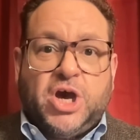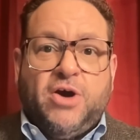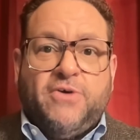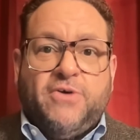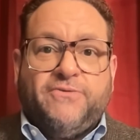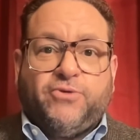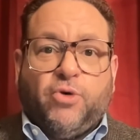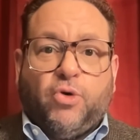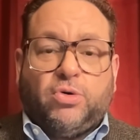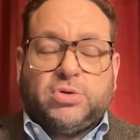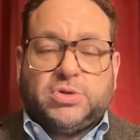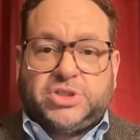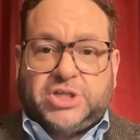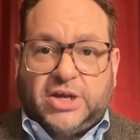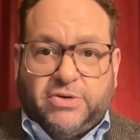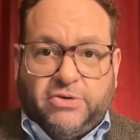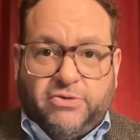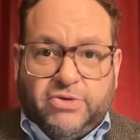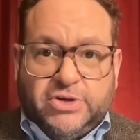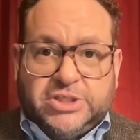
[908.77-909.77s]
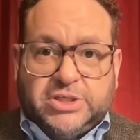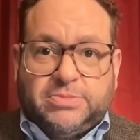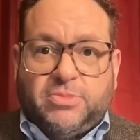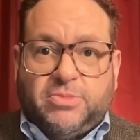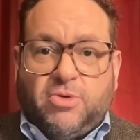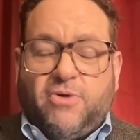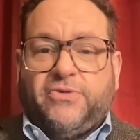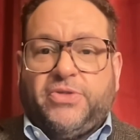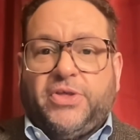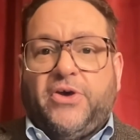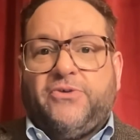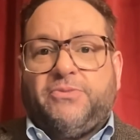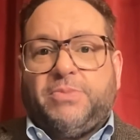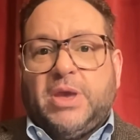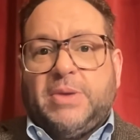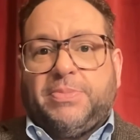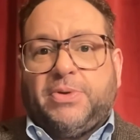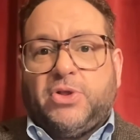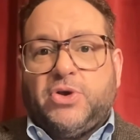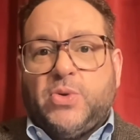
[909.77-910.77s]
for terrorism or for those
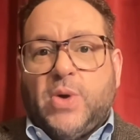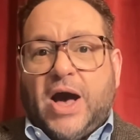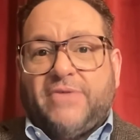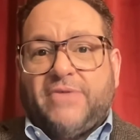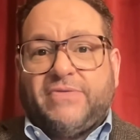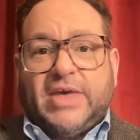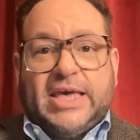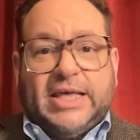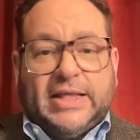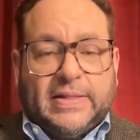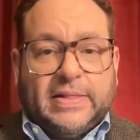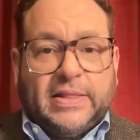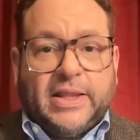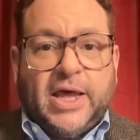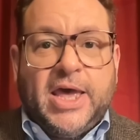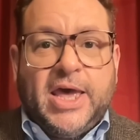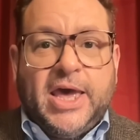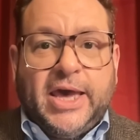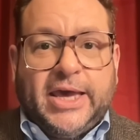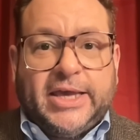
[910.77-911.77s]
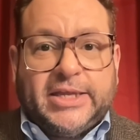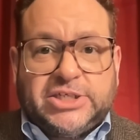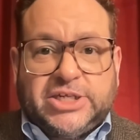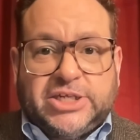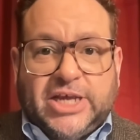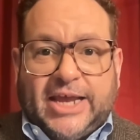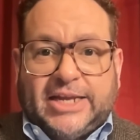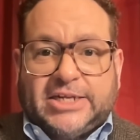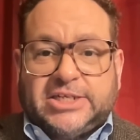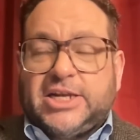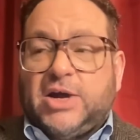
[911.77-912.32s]
people who have ill intent.